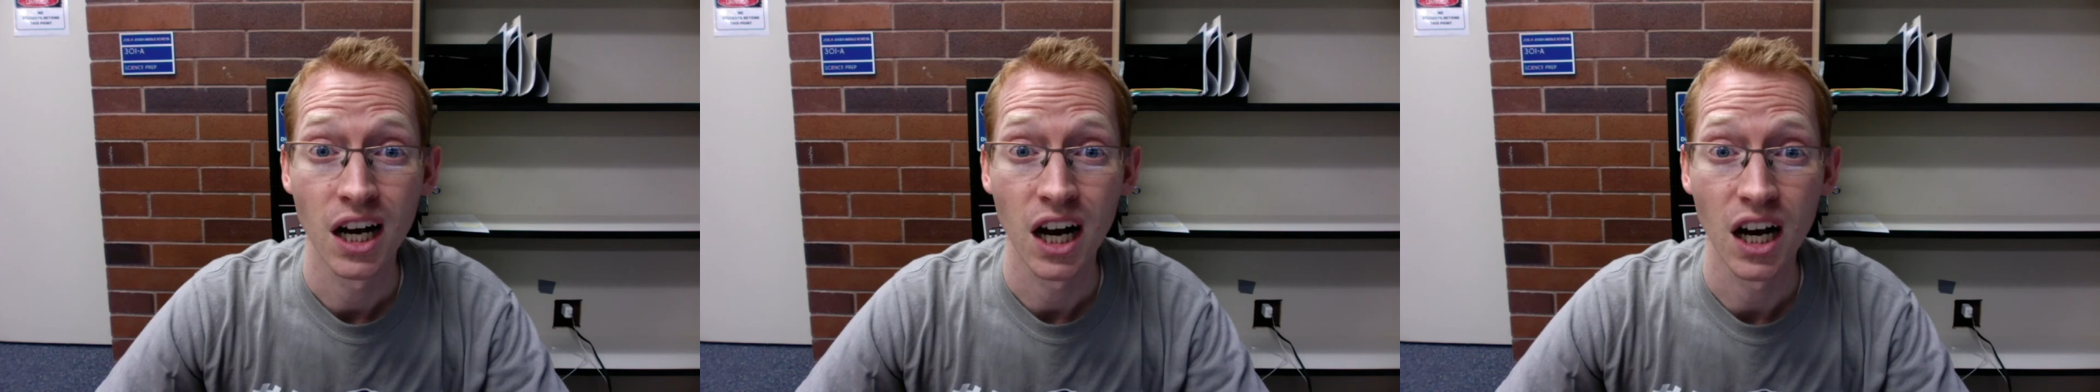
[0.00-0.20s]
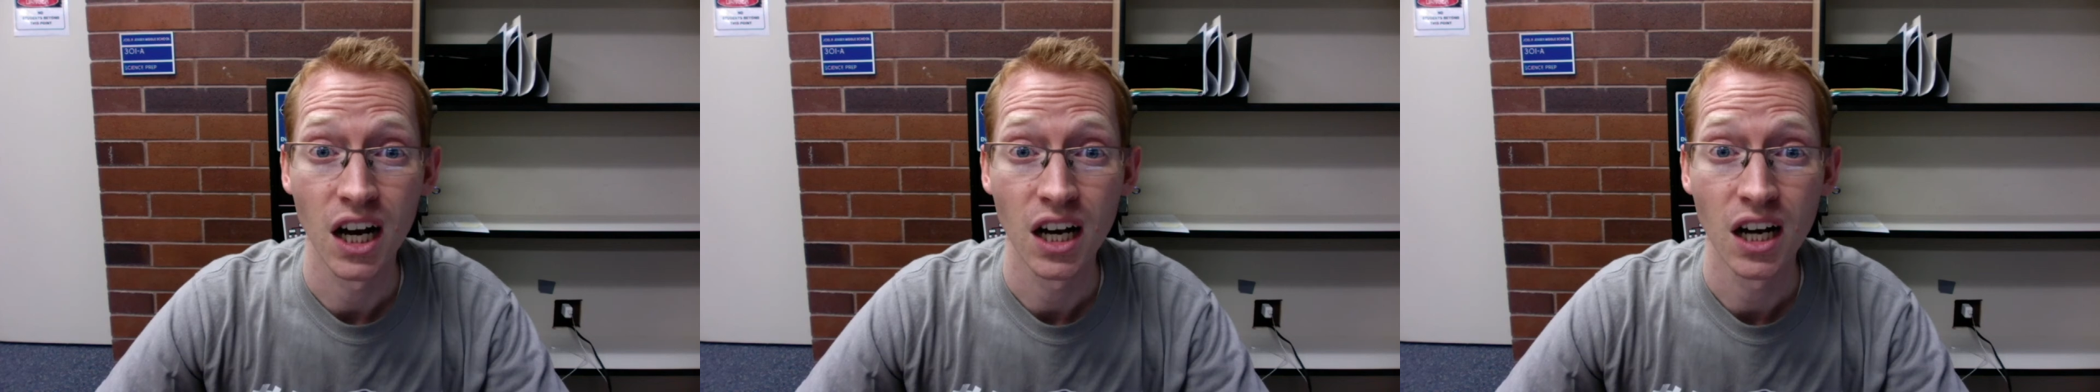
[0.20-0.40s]

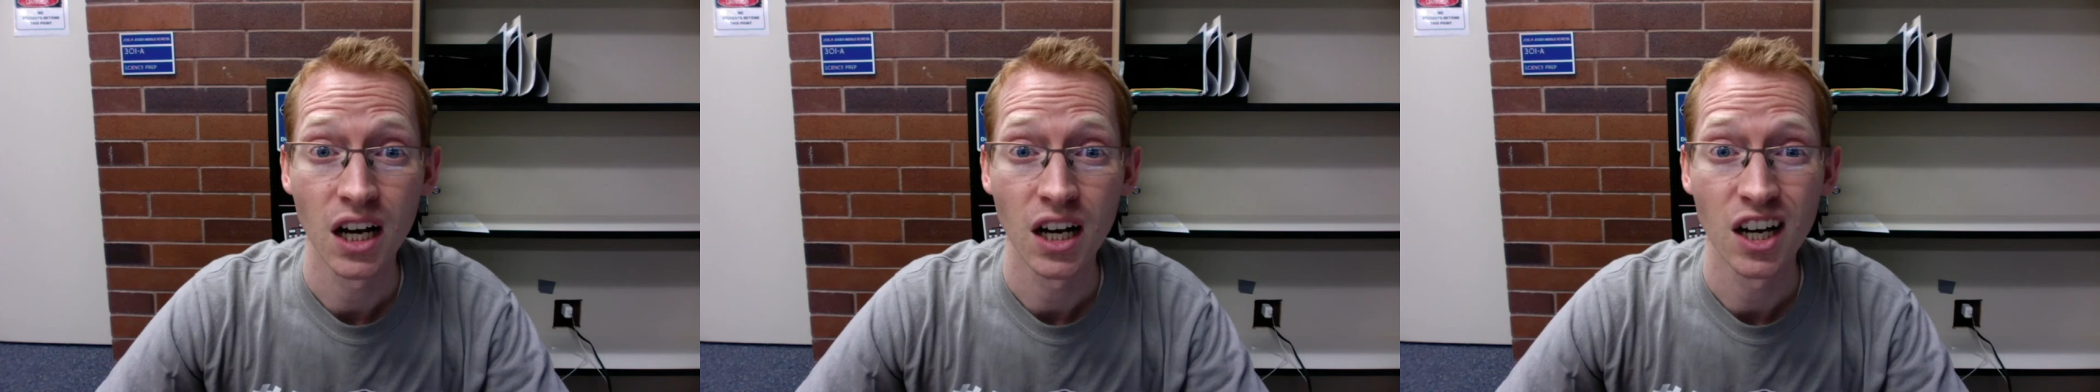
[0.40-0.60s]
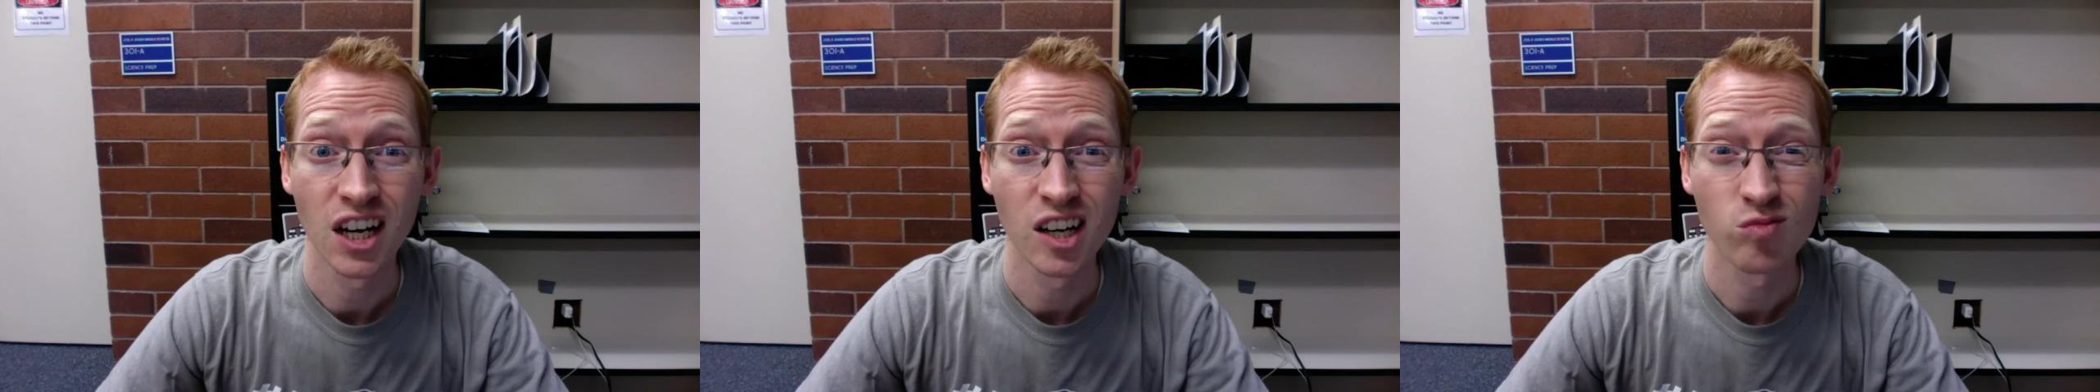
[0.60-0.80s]

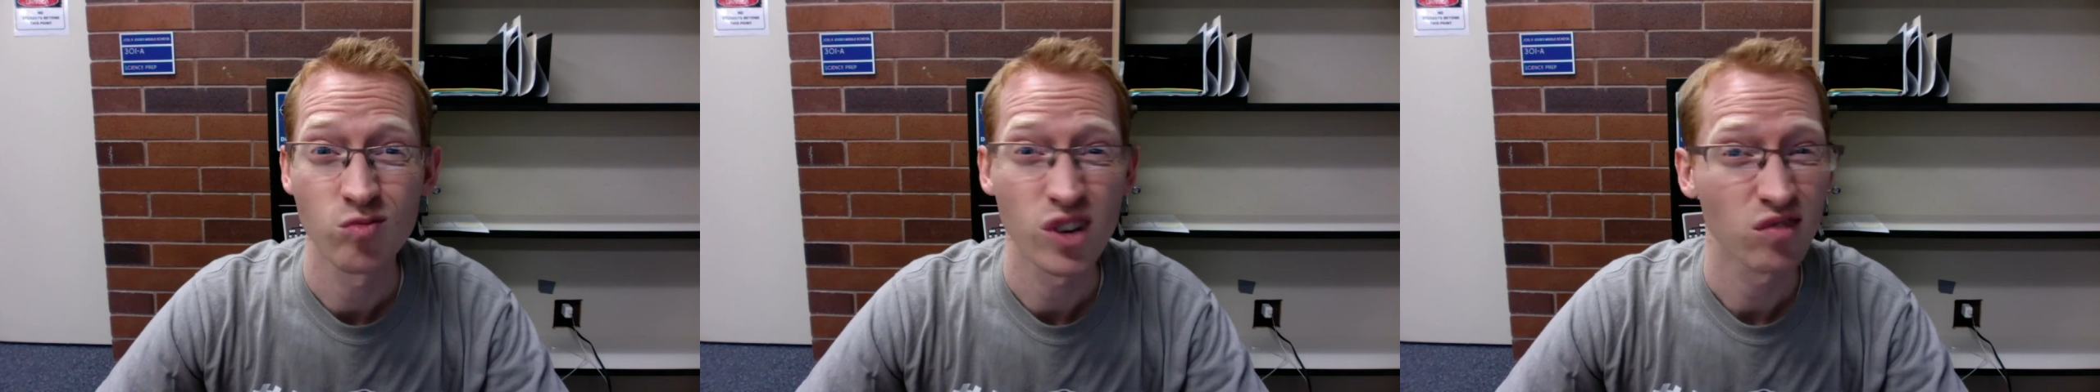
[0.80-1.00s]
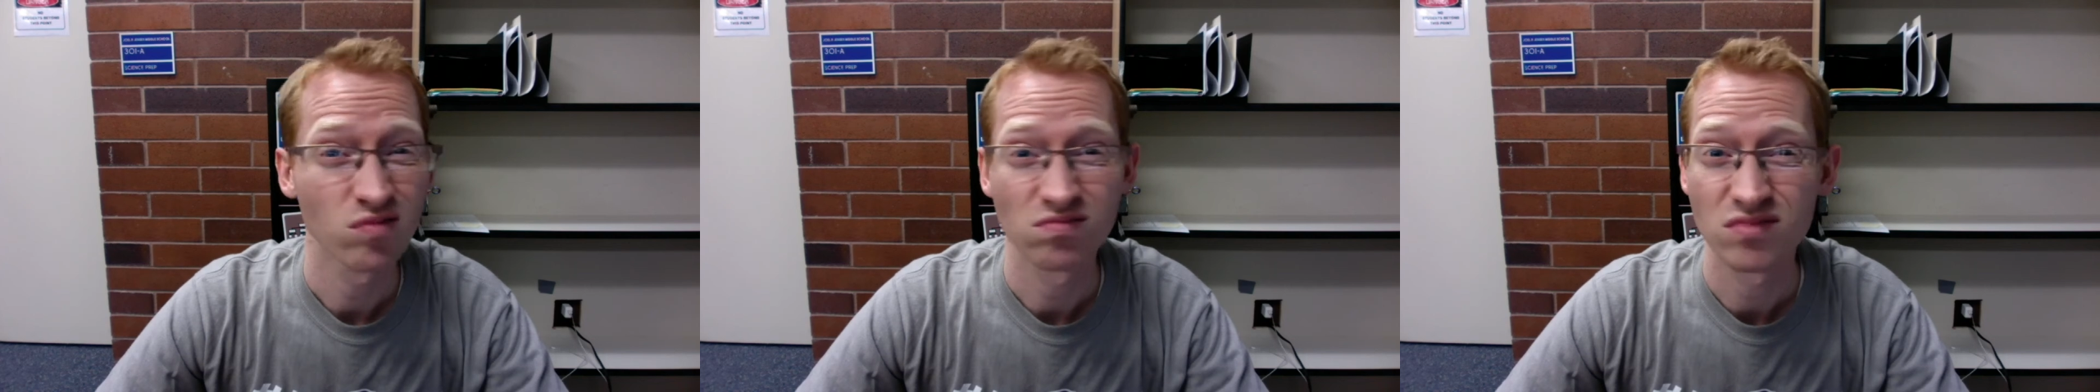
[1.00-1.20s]

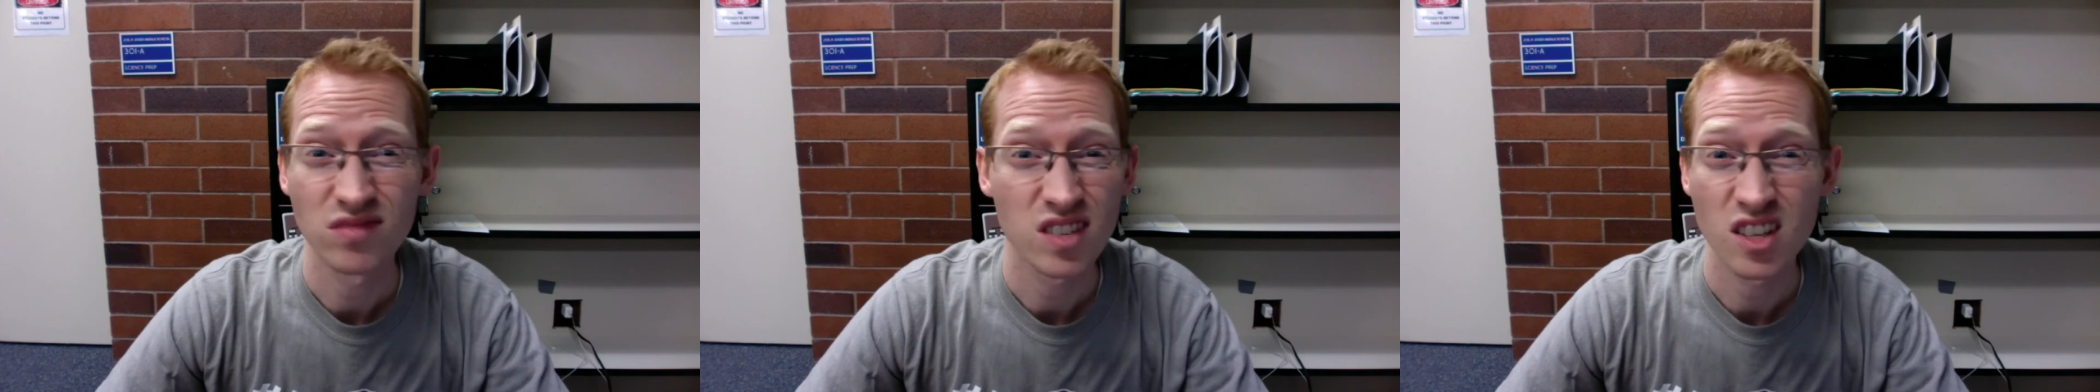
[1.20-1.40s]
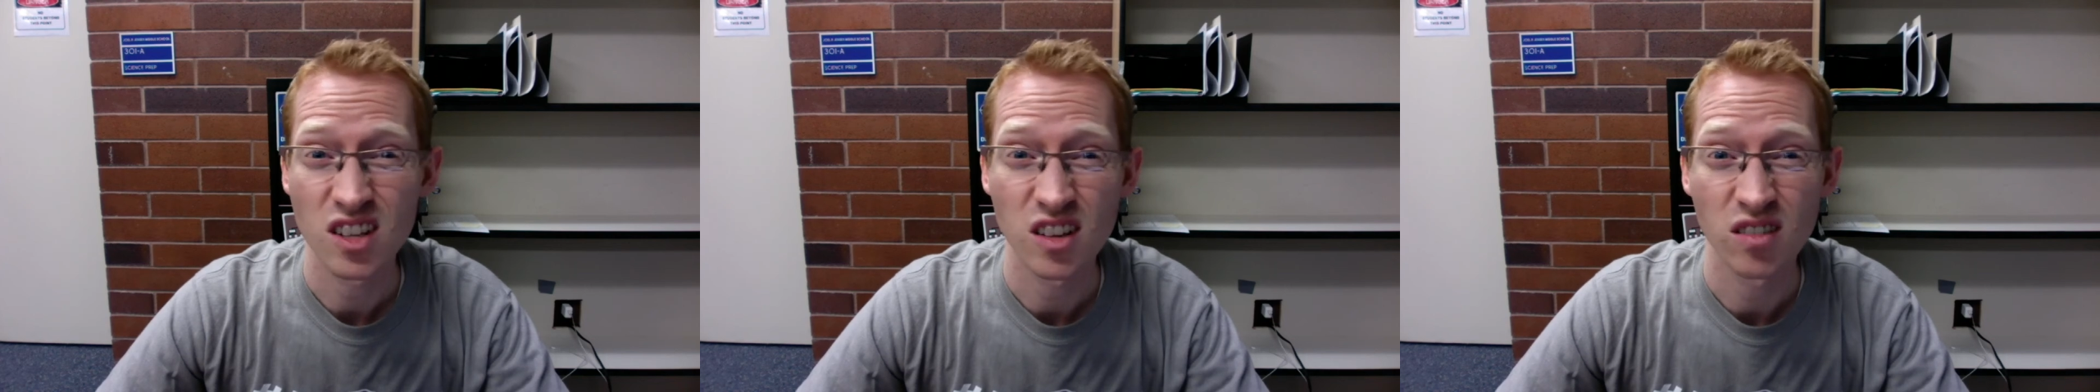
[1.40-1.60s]
Nope,
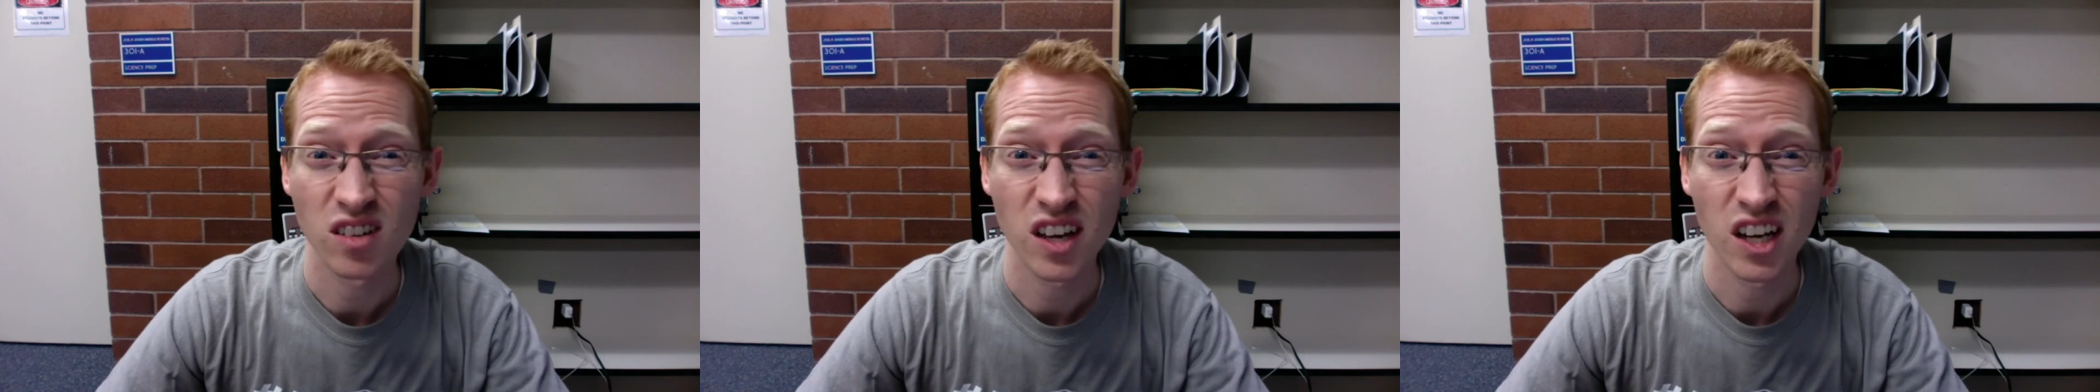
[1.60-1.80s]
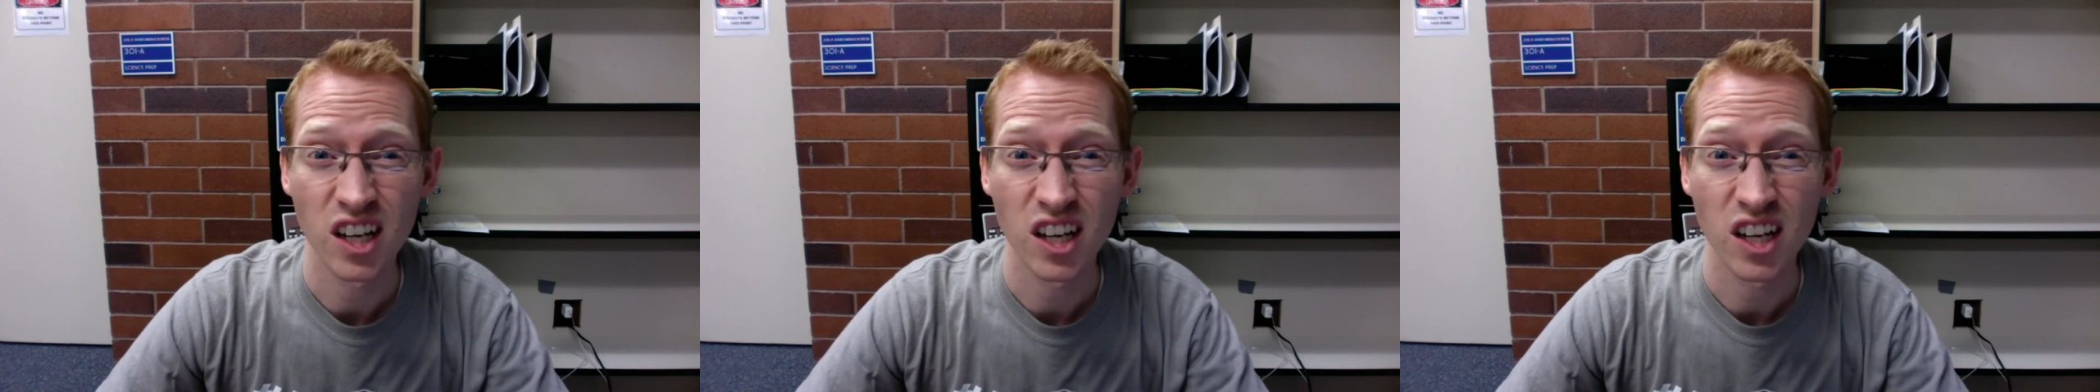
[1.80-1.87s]
still don't get